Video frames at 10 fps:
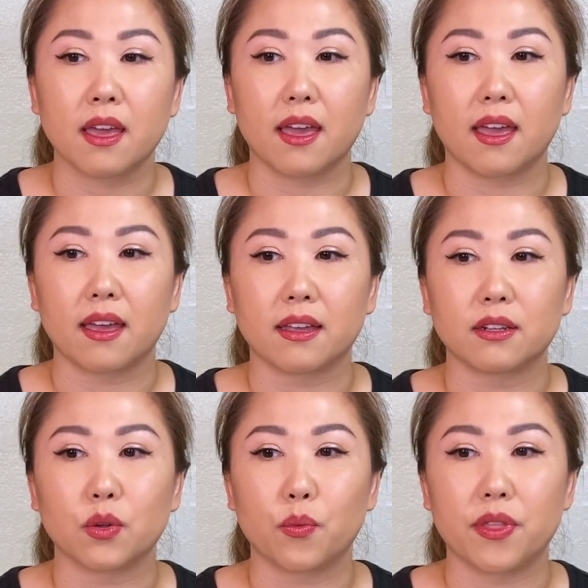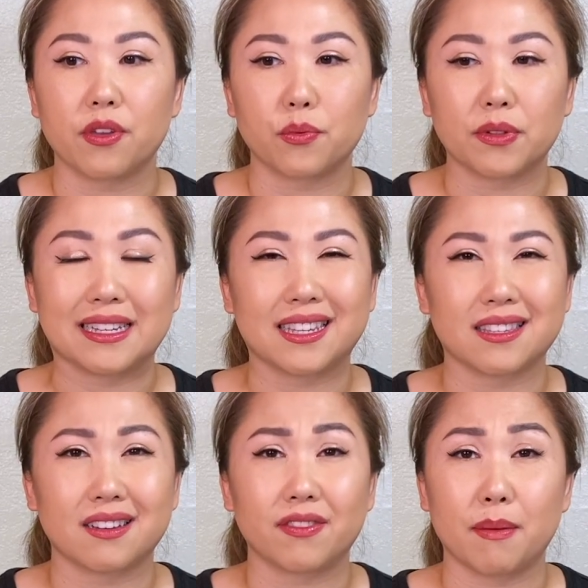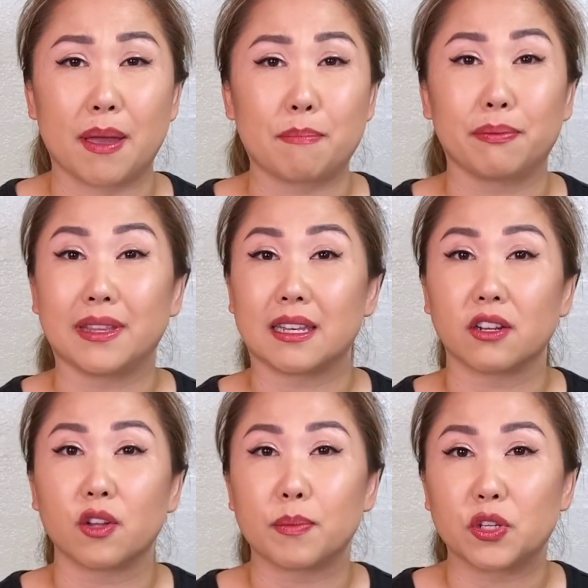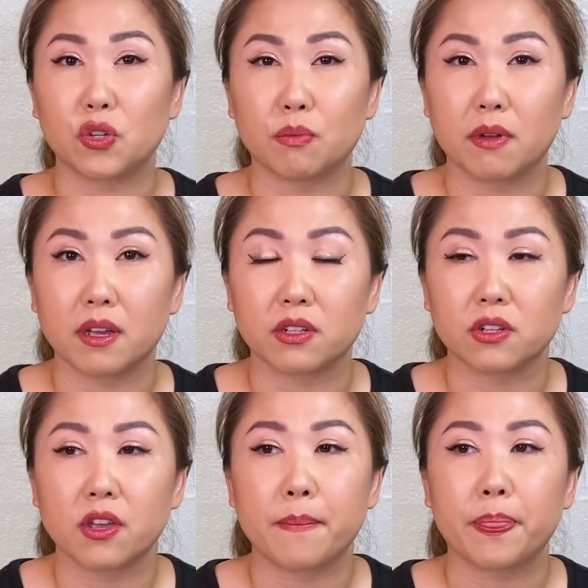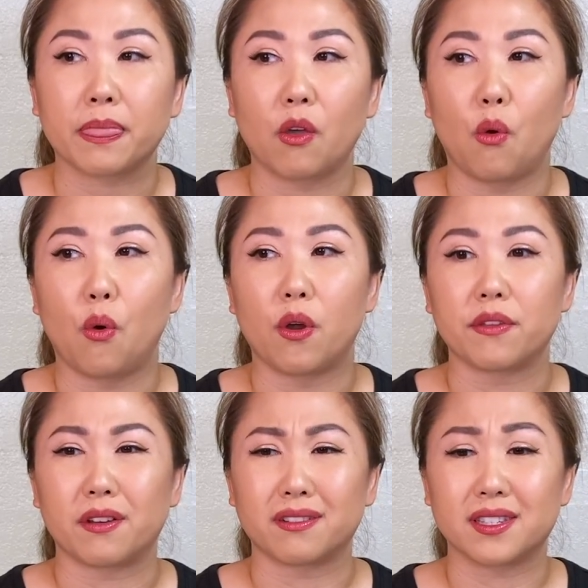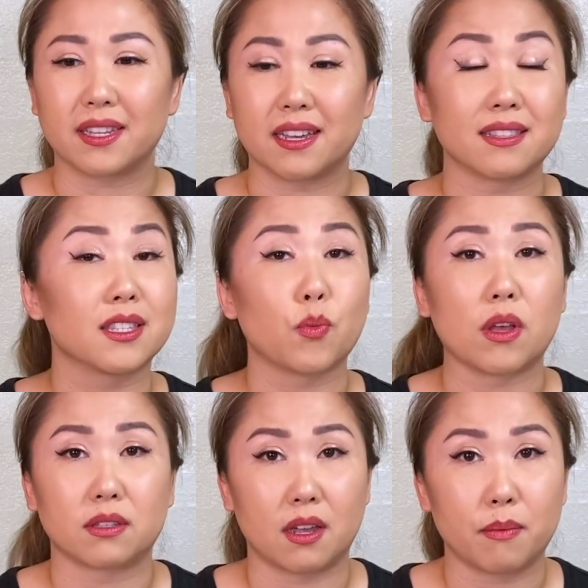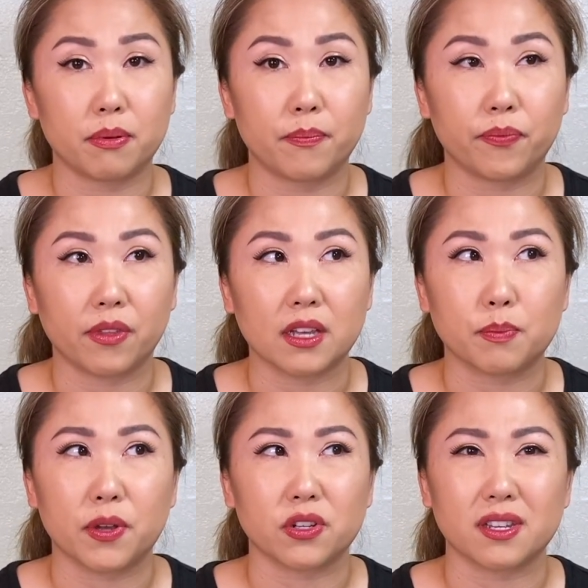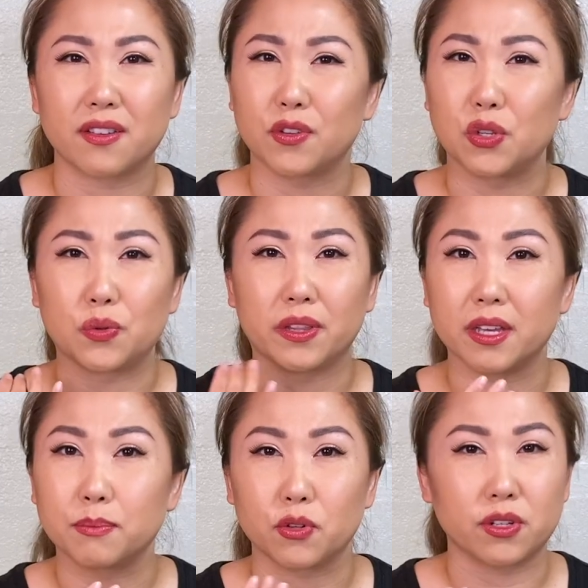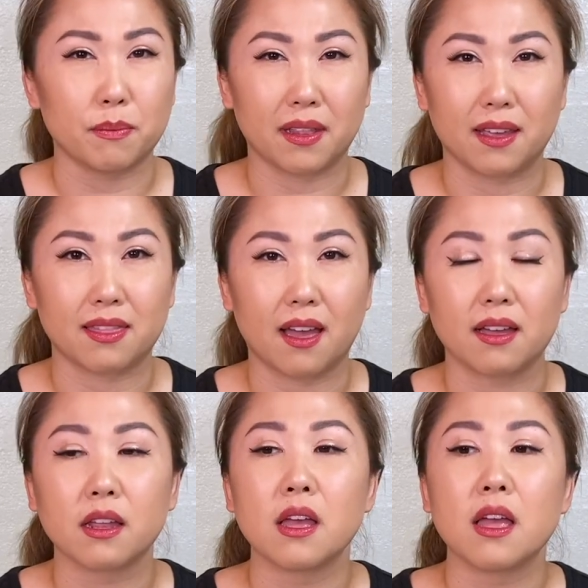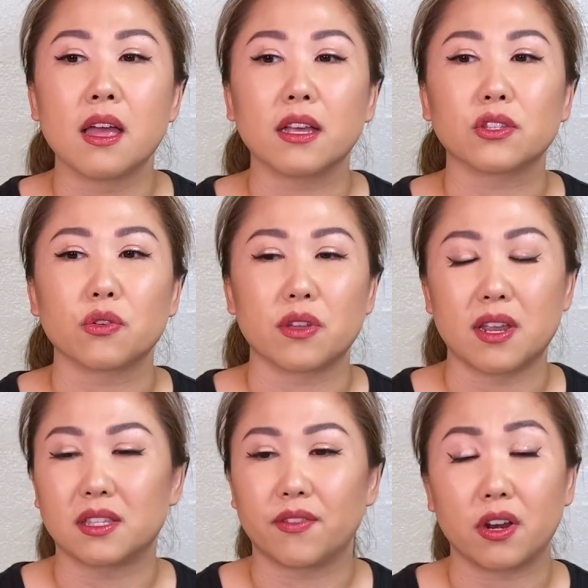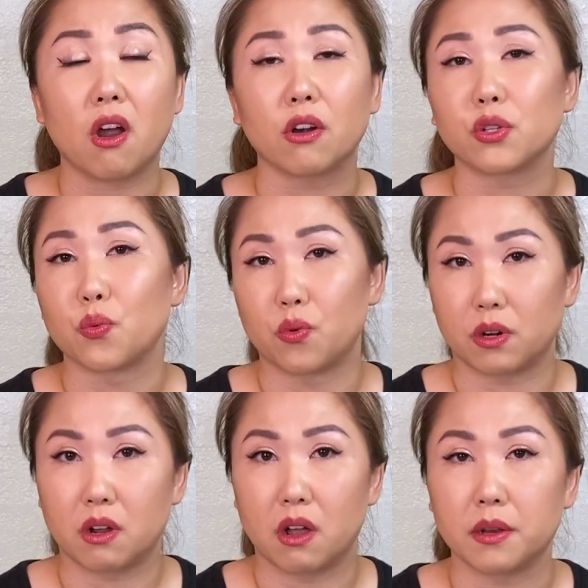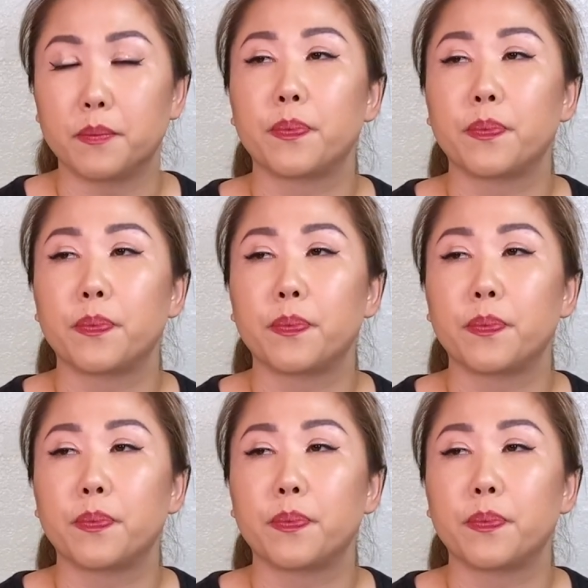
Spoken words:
And when they're really sensitive, they might bleed a little bit too much, or their skin swells up, especially if you do lips or something like that. So then it's very hard to work on.